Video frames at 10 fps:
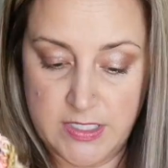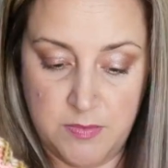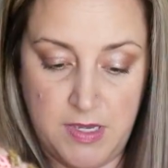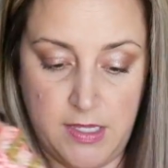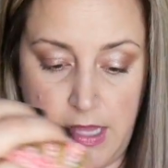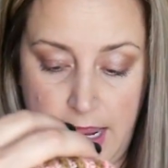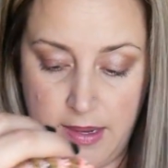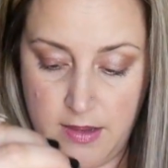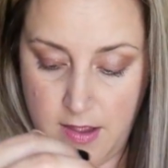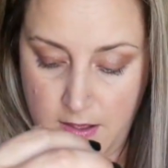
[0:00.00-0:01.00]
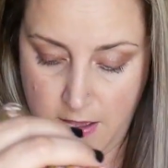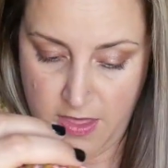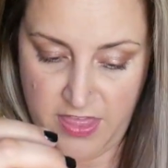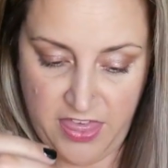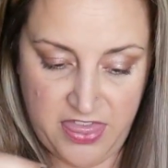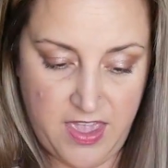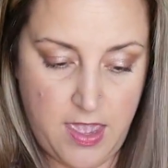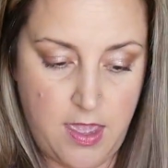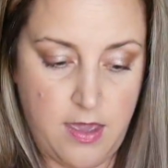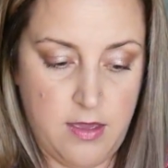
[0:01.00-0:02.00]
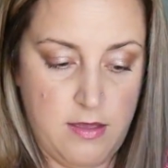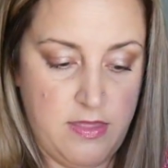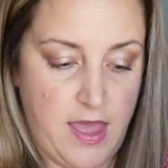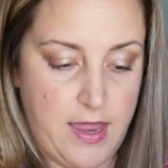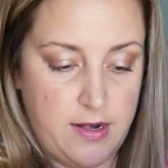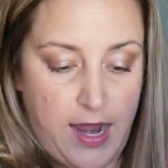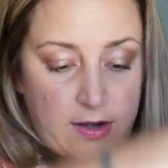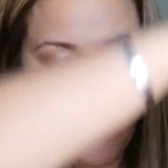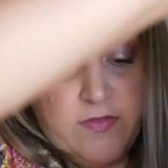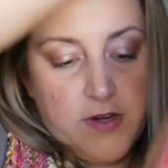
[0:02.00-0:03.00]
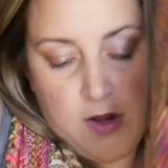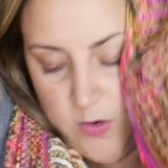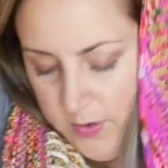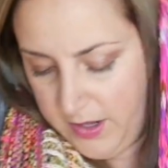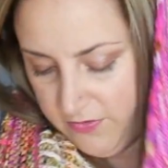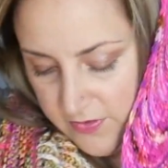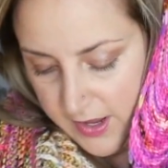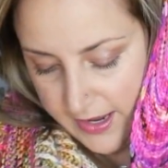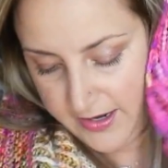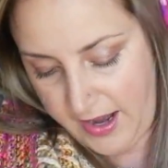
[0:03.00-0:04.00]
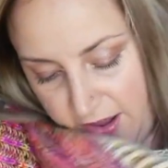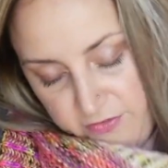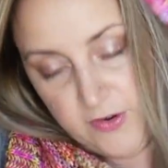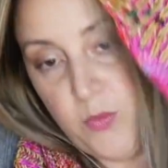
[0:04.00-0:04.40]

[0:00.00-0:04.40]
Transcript: to be like the thing that I don't even know if I could ever